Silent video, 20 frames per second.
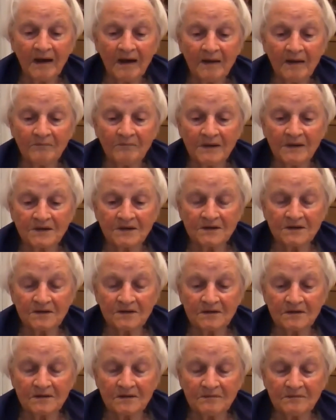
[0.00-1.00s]
But
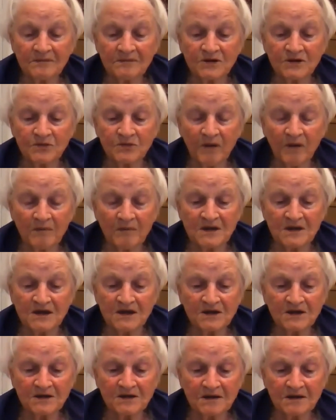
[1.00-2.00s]

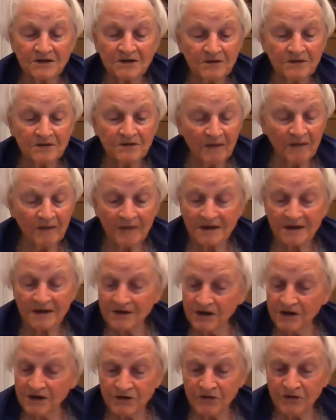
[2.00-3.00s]
Swamiji, my mother
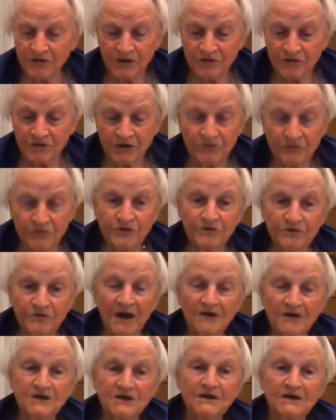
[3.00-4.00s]
said, no, don't do
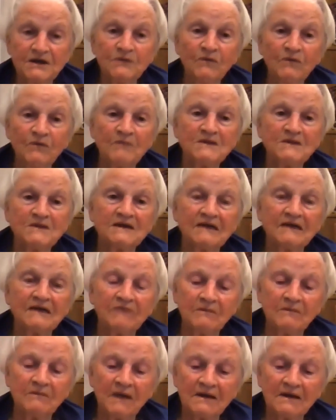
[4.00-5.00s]
that. She didn't want me to give up
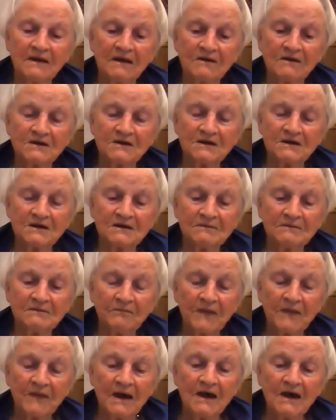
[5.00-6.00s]
my classes.
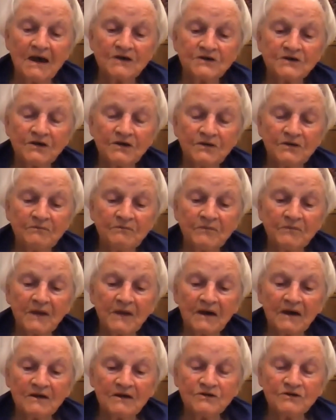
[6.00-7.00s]
So
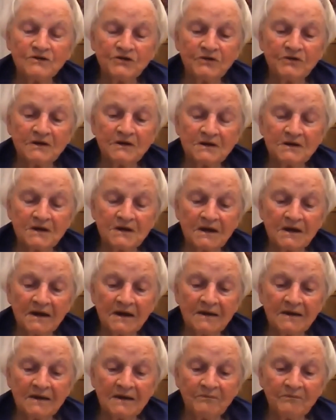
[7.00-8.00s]
during the day,
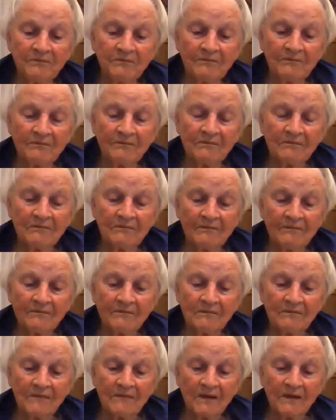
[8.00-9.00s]

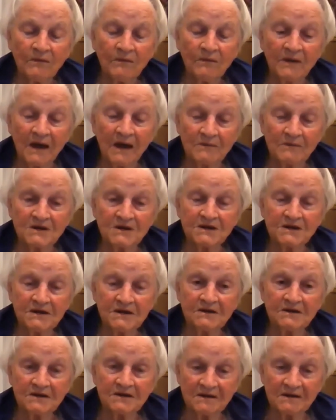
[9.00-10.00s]
when I was
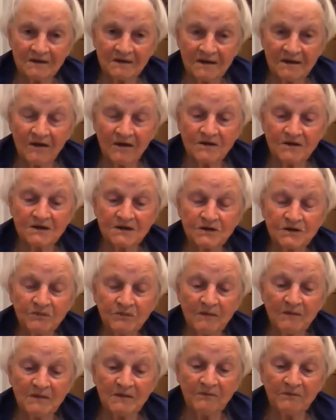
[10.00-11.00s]
teaching in the classes,
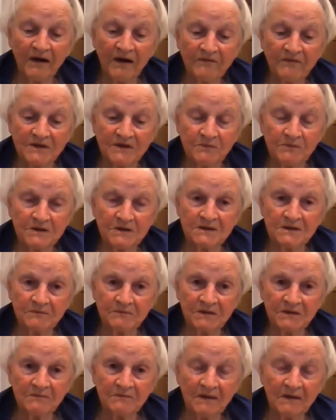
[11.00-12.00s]
Swami Parvati would sit
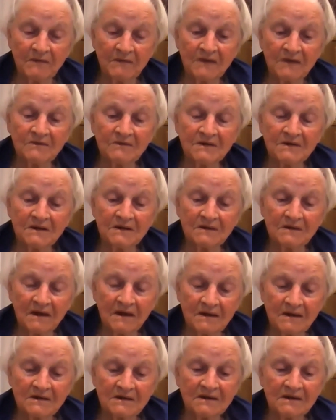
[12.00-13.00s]
with my mother, and at
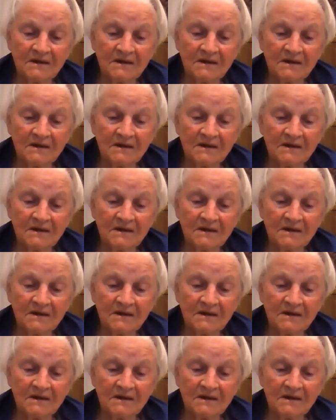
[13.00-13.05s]
night, in the